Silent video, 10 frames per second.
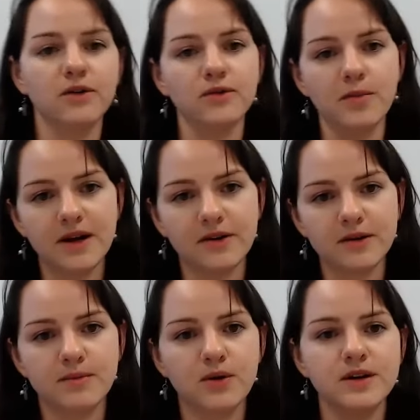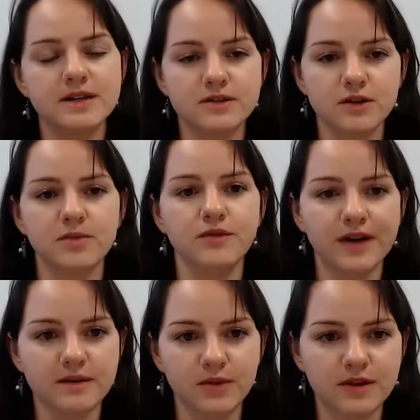or repair components or
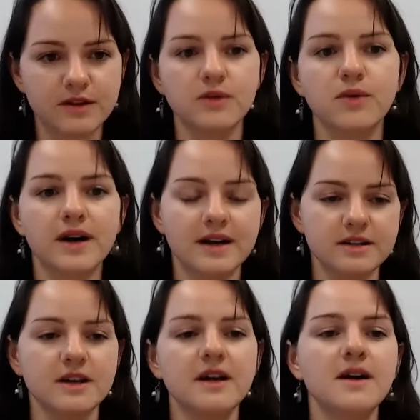provide them with a new one. And